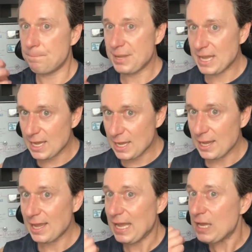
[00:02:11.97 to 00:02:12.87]
Be
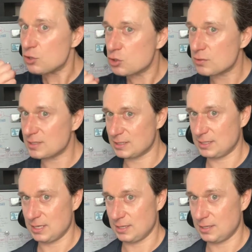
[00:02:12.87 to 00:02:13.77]

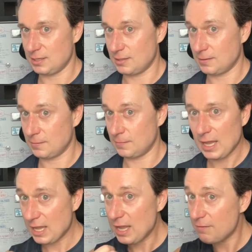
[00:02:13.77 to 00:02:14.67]
interested.
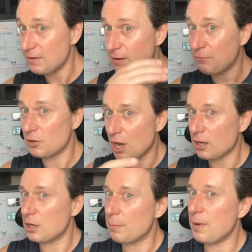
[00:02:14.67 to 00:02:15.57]
Even if you're
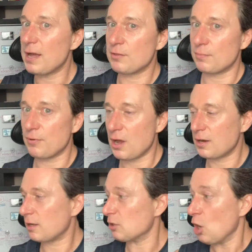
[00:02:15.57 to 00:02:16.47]
not going to buy their
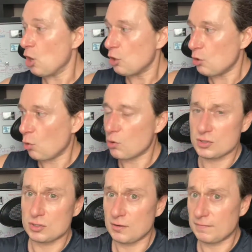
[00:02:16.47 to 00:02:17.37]
product or
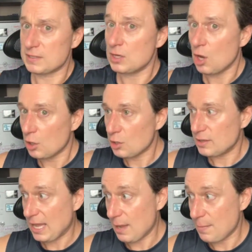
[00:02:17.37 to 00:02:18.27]
service,
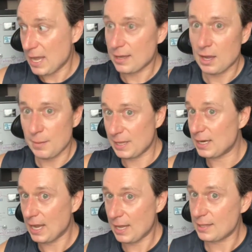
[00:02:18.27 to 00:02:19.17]
they may come
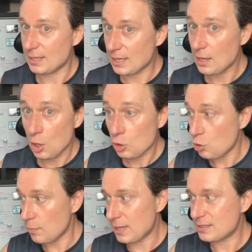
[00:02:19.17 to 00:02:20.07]
in handy.
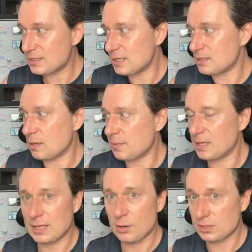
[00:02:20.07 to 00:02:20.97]
You may see
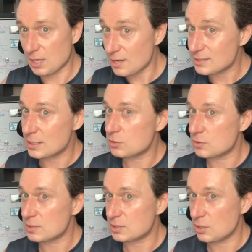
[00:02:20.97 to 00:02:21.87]
something that does
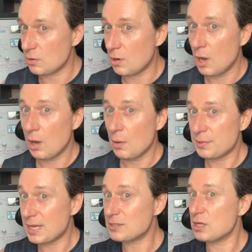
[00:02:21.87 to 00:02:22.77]
interest you,
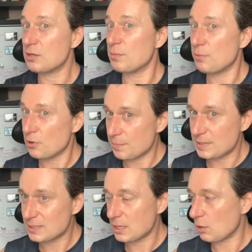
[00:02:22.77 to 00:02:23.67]
but that's not the
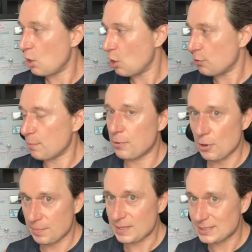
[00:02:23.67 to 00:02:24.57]
purpose here. The
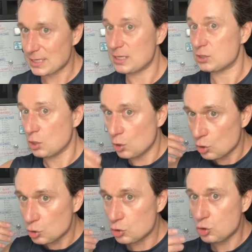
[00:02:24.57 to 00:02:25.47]
purpose is
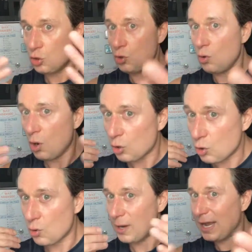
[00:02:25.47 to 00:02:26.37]
to
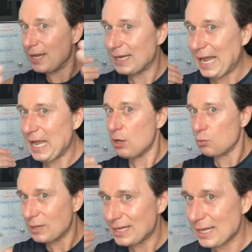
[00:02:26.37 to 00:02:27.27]
create a
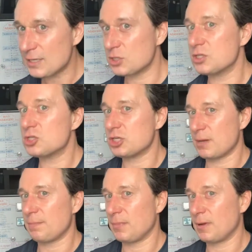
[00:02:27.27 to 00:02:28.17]

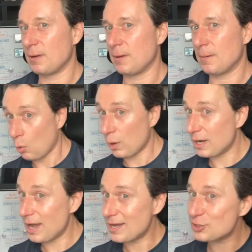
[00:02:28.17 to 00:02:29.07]
relationship.
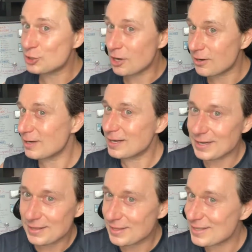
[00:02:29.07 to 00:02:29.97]
When I started
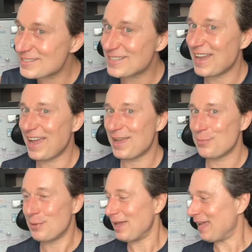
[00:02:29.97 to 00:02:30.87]
in this
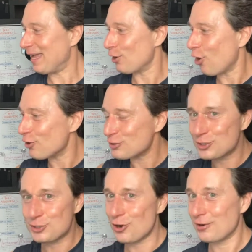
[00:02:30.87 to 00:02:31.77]
game, it all
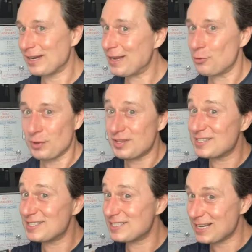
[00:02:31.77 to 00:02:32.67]
started with
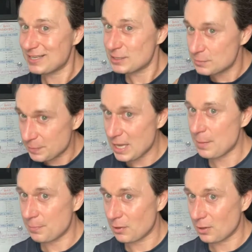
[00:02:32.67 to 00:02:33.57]
6
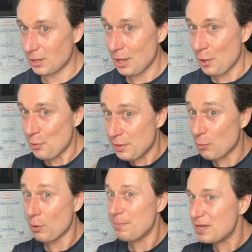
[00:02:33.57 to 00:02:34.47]
people that
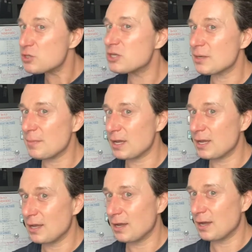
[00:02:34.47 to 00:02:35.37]
were pitching me.